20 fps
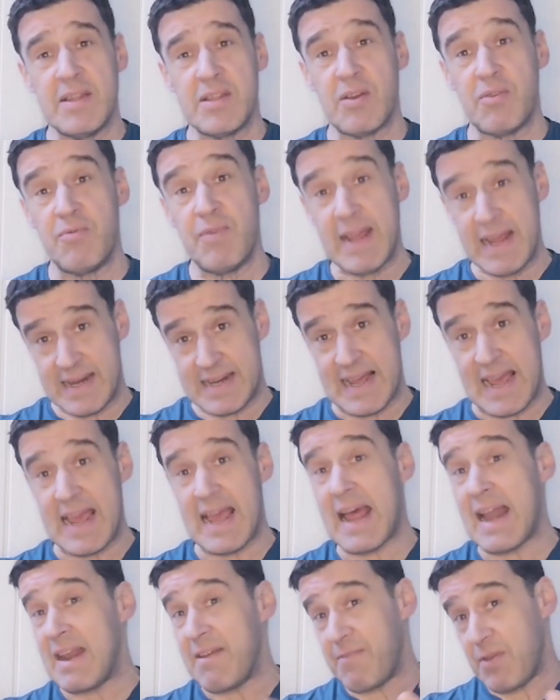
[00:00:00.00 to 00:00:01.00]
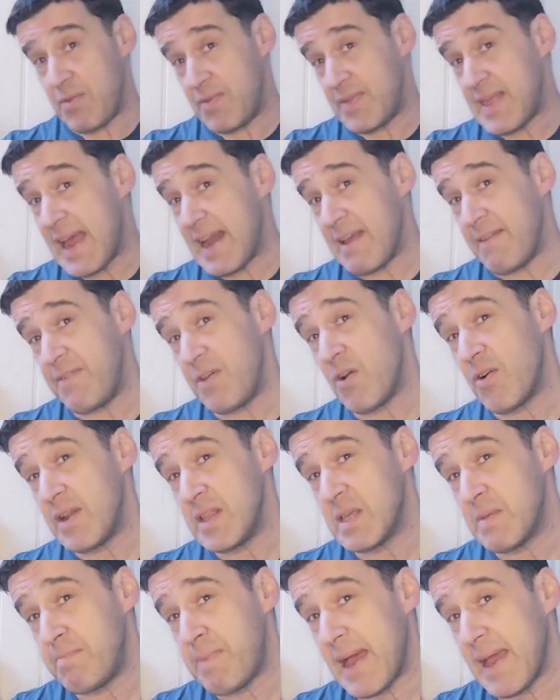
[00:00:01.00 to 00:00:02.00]
So read it, and if you're
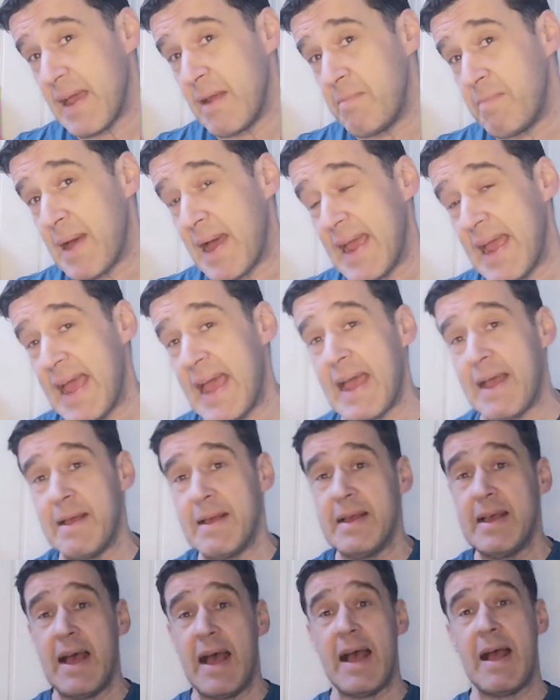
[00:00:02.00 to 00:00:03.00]
inspired by it,